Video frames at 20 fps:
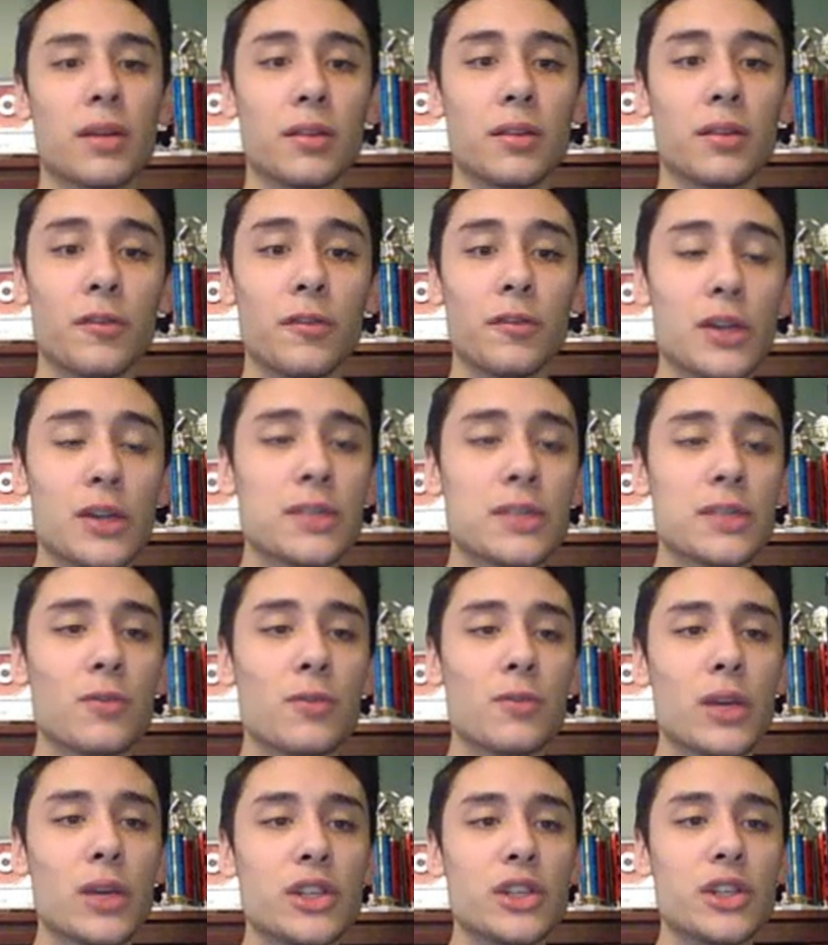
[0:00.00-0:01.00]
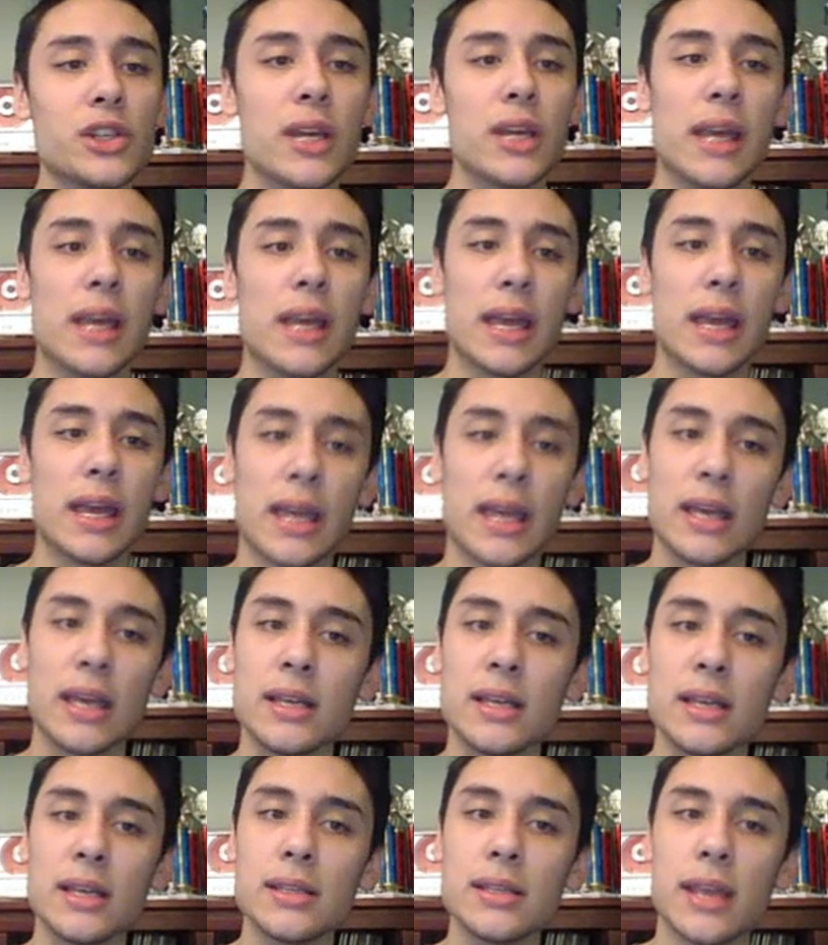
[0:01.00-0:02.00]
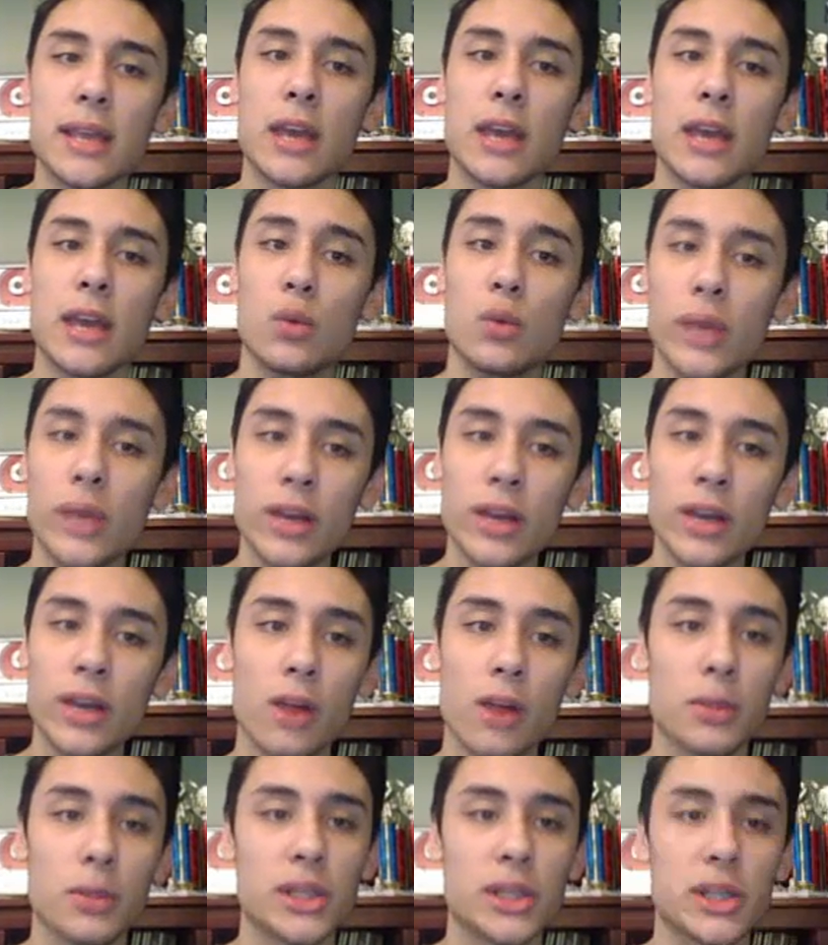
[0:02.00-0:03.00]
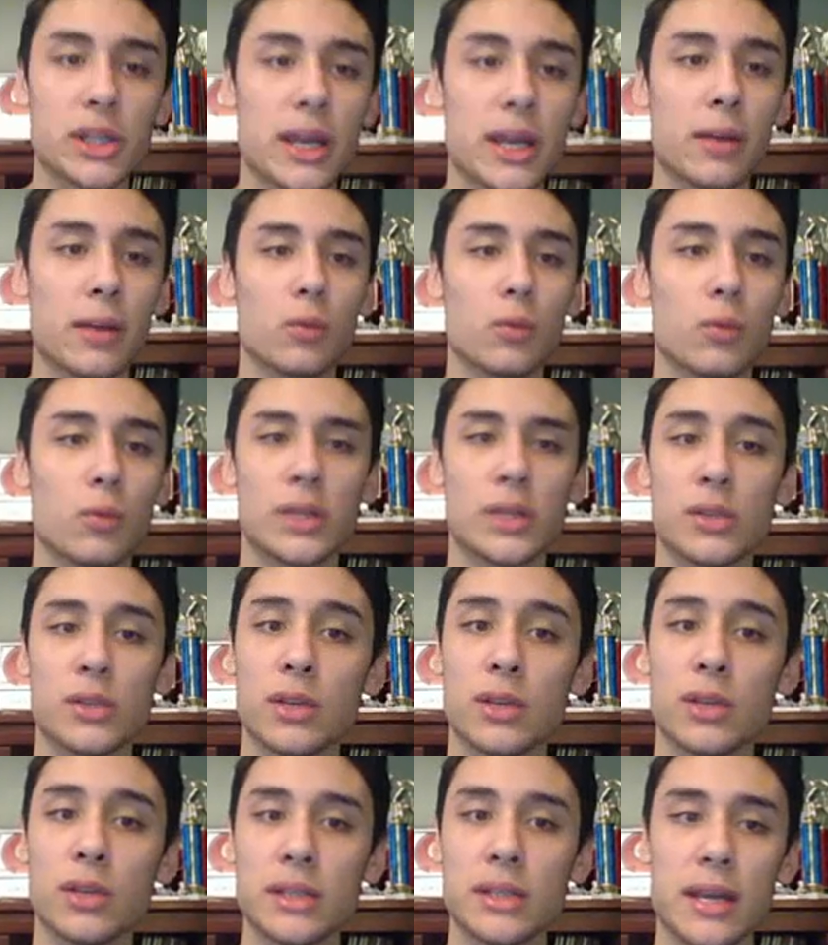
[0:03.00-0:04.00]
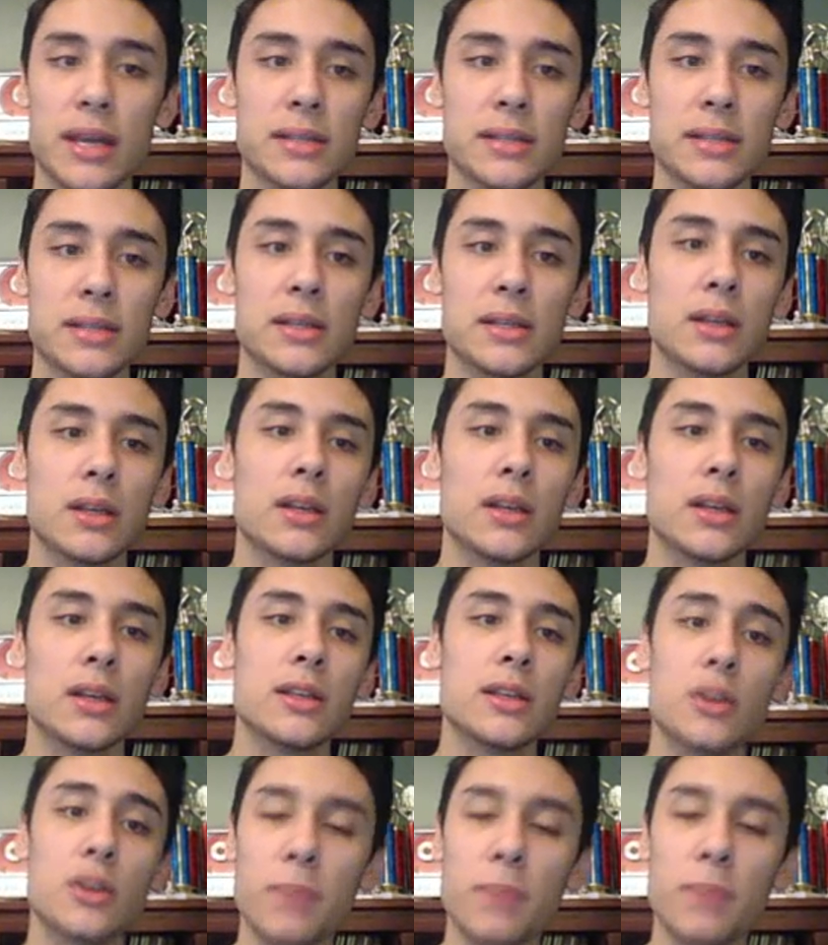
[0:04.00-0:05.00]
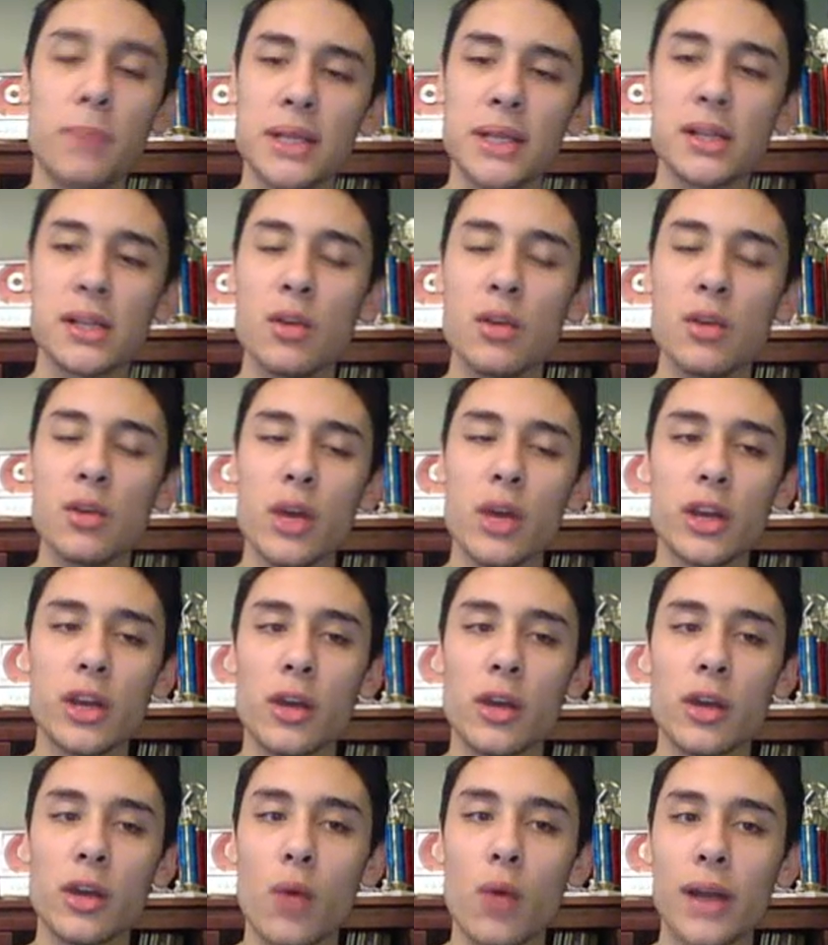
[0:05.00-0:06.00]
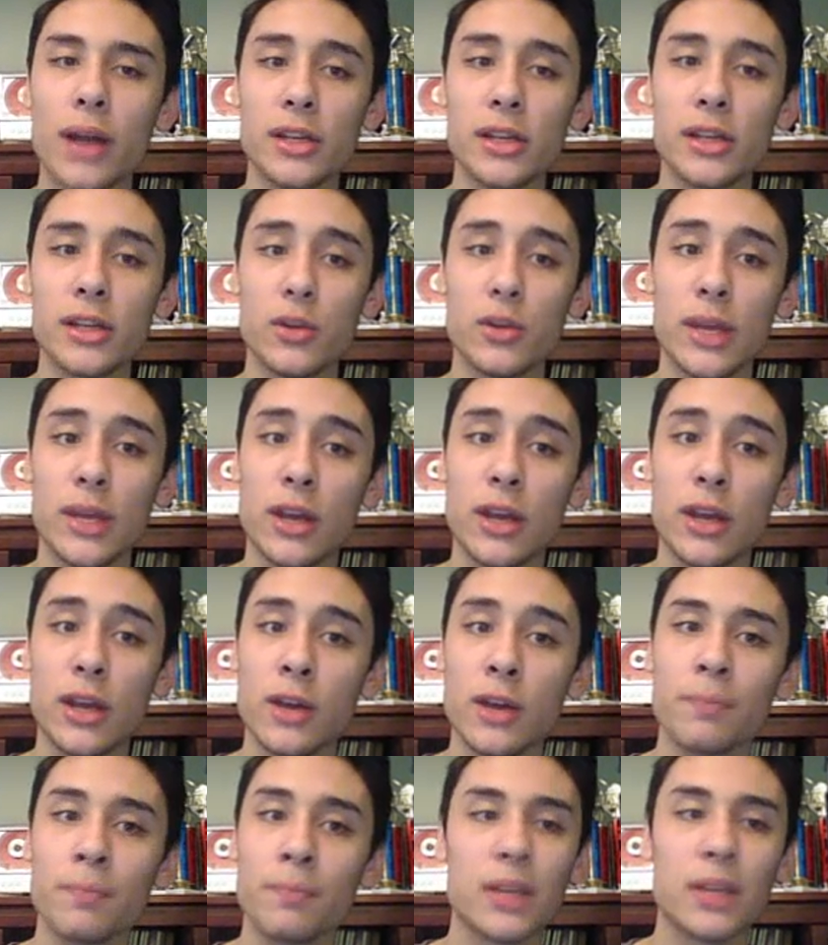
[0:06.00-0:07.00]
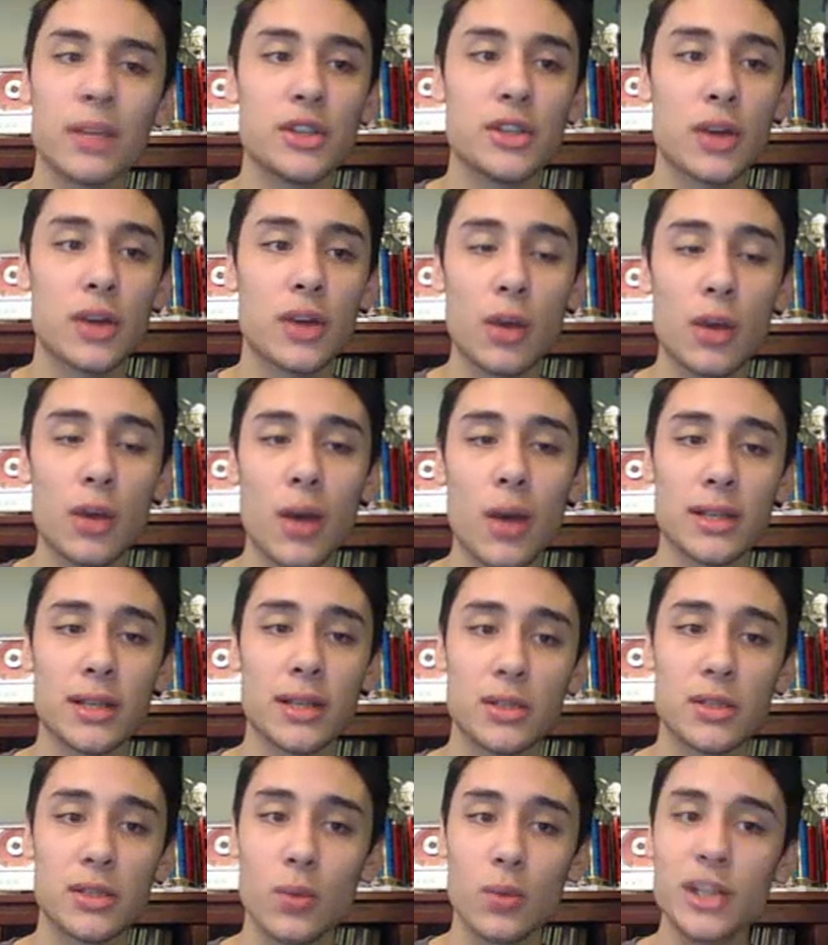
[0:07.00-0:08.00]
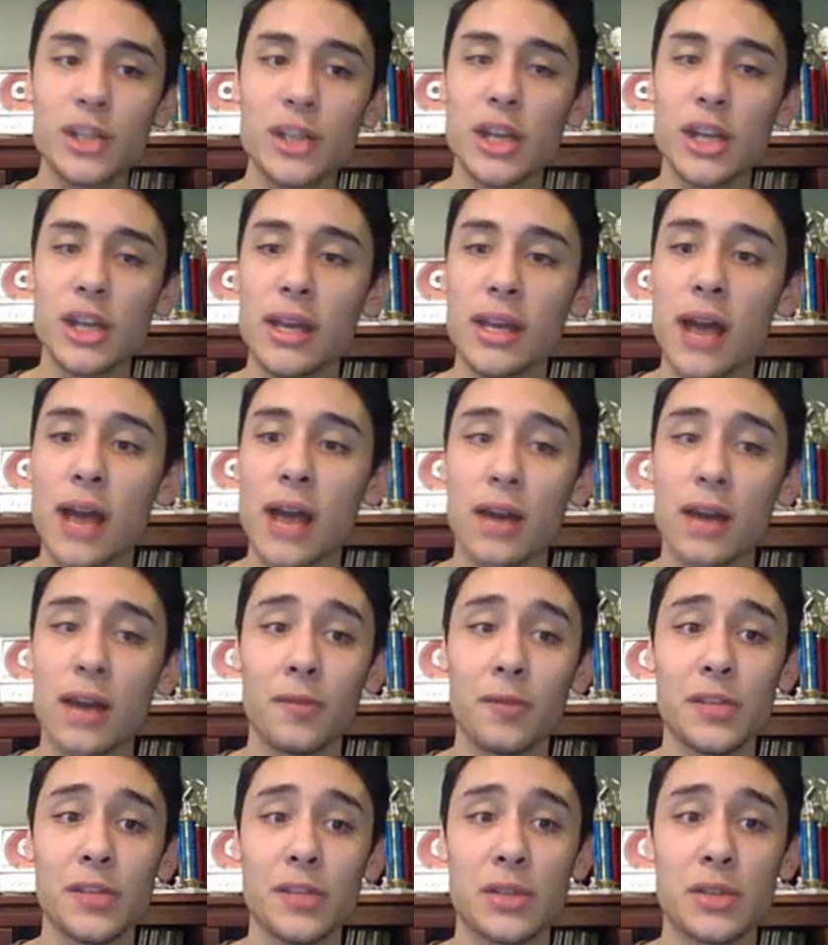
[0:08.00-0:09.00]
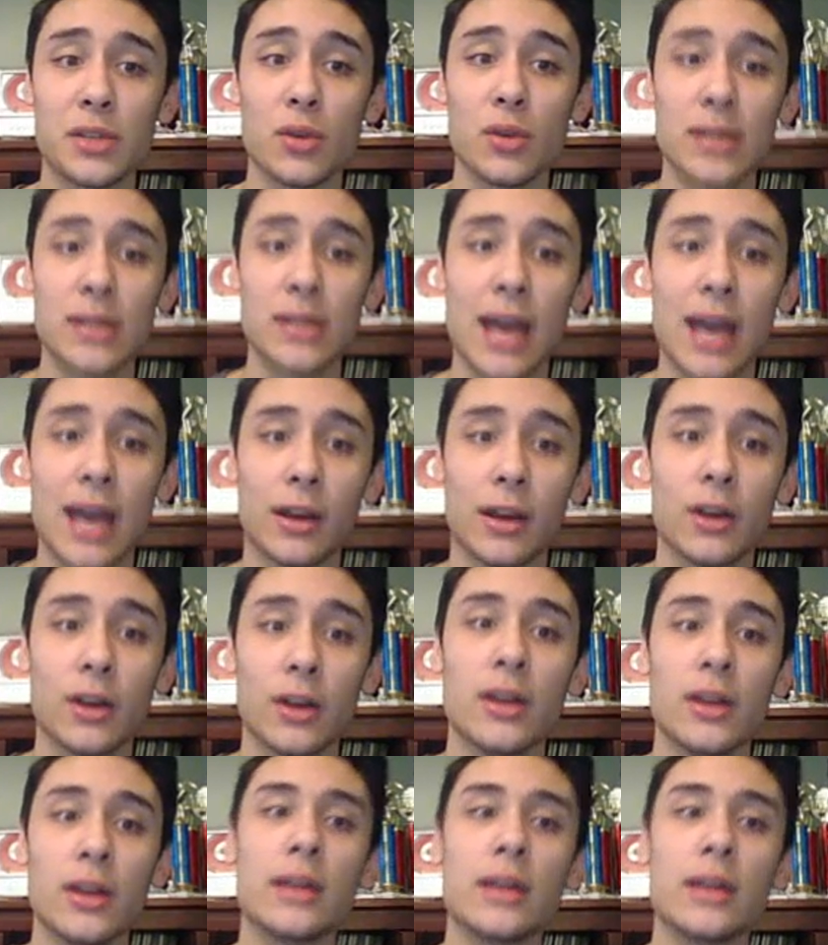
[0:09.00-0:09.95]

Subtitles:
The first of which is a weak armor set with Swords Dance. So basically what you're going to want to do here is you're going to want to switch in on a physical attacker,